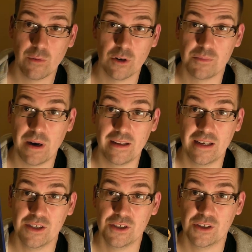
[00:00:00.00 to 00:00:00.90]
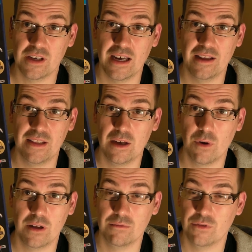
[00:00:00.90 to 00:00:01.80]
towards buying this. Day
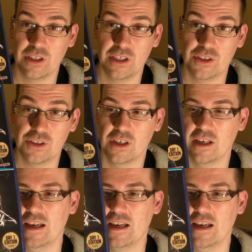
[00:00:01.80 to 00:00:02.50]
one release.